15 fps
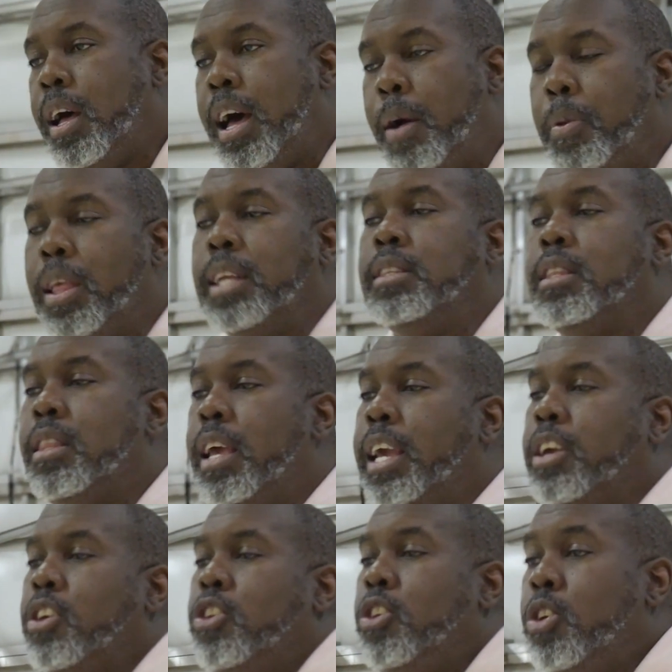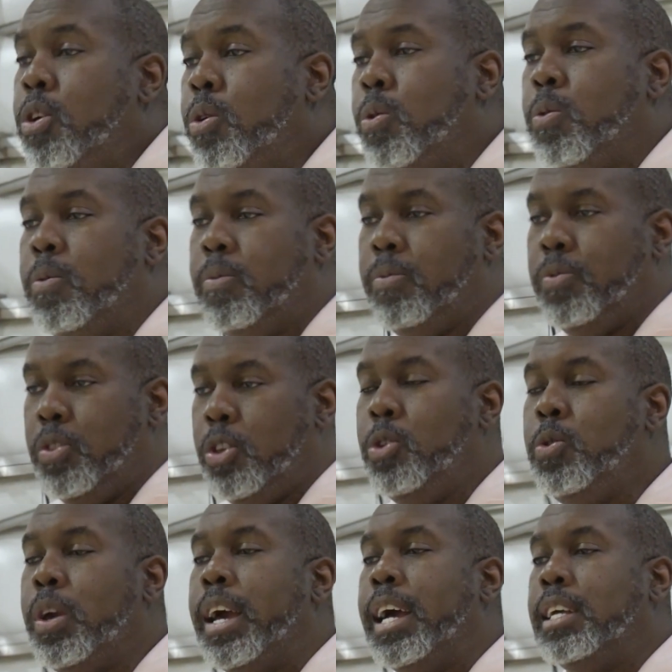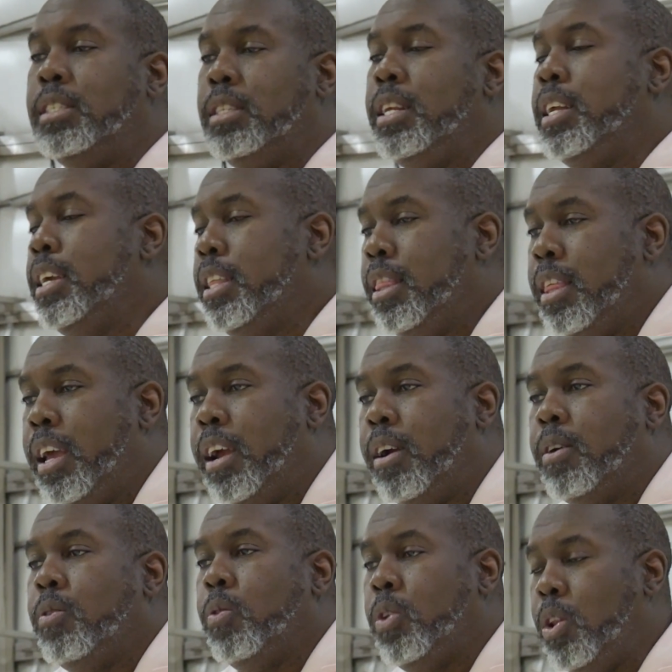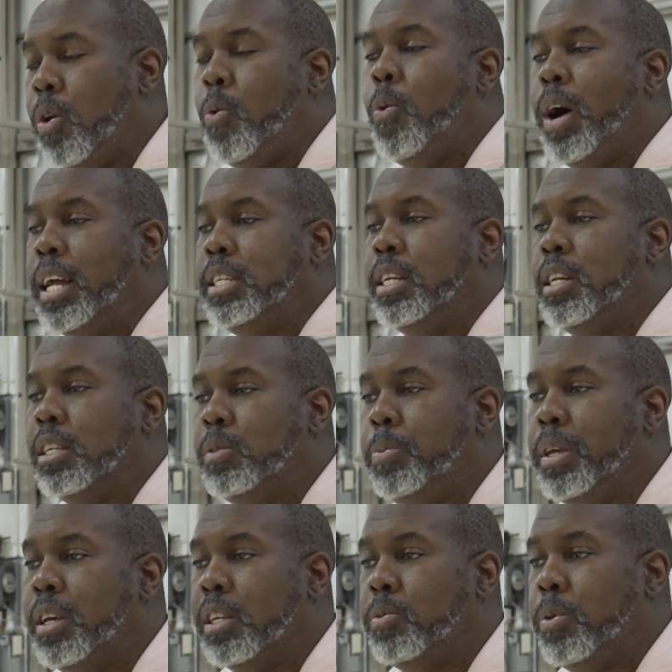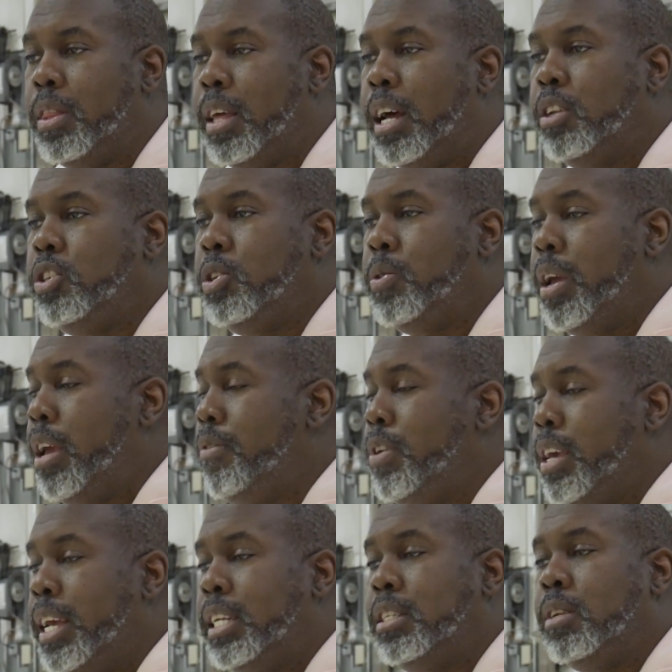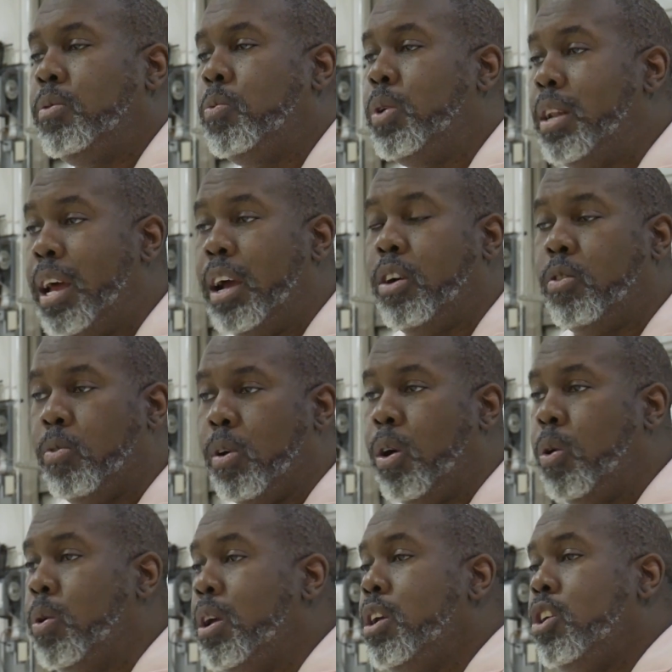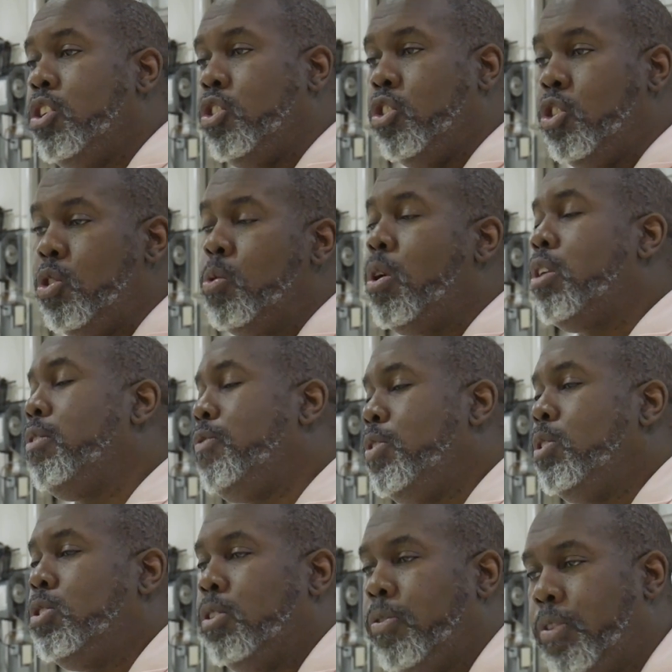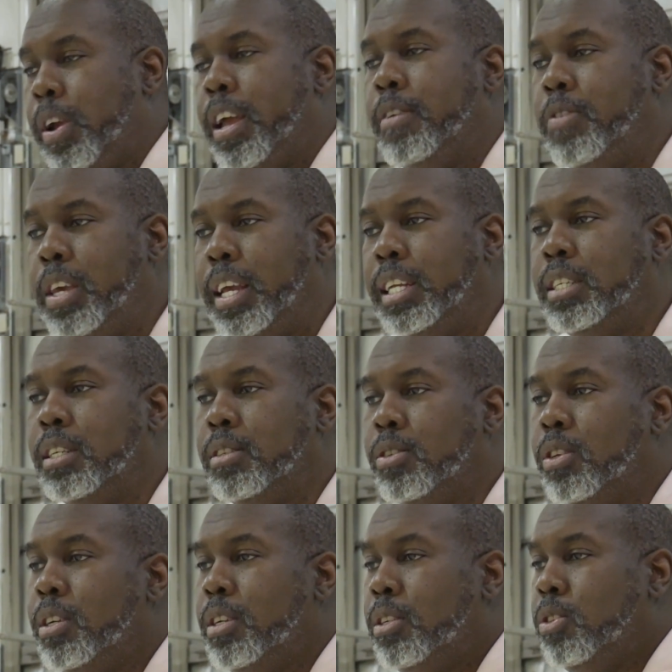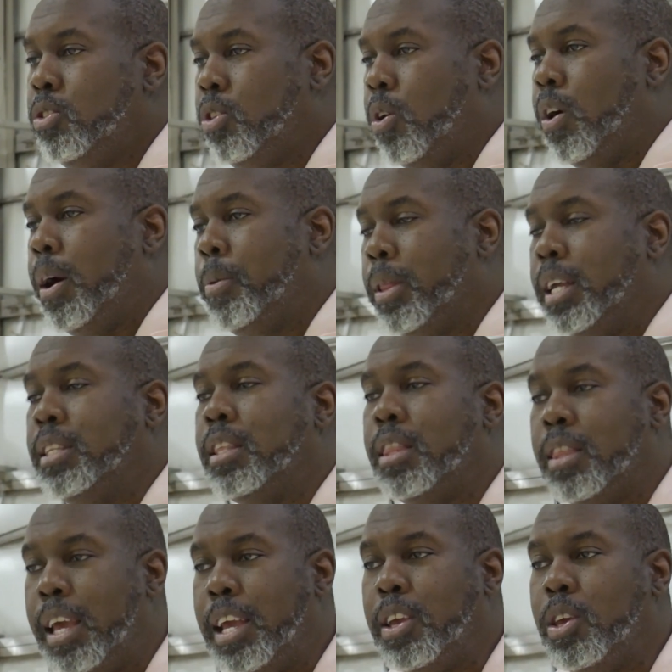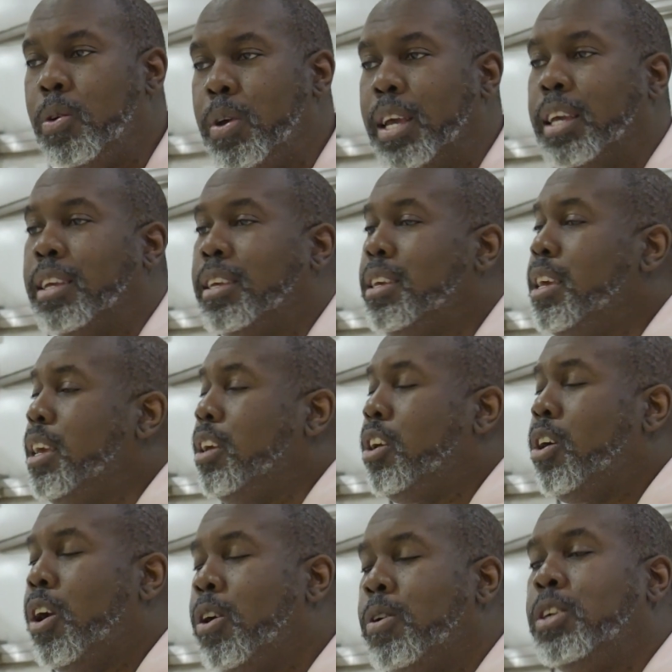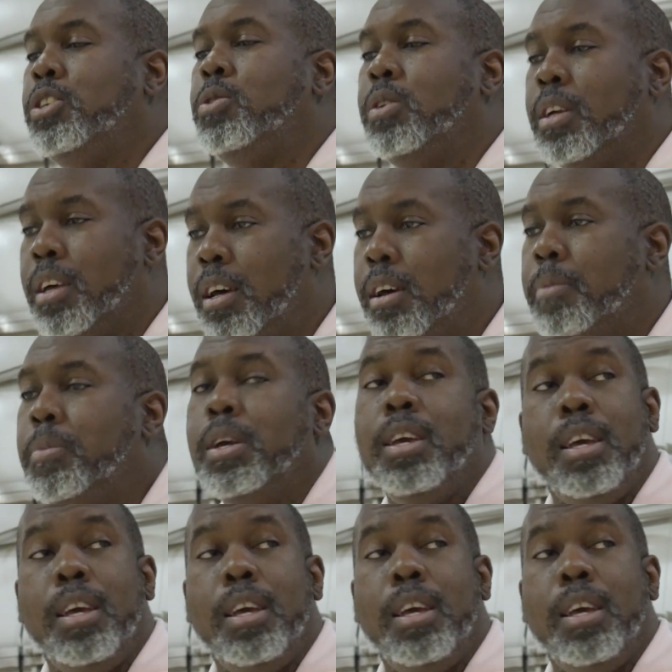I would like to thank you guys sitting there, watching this, because without you, aviation would not grow. You are the future for aviation. So I would like to thank you and encourage you to come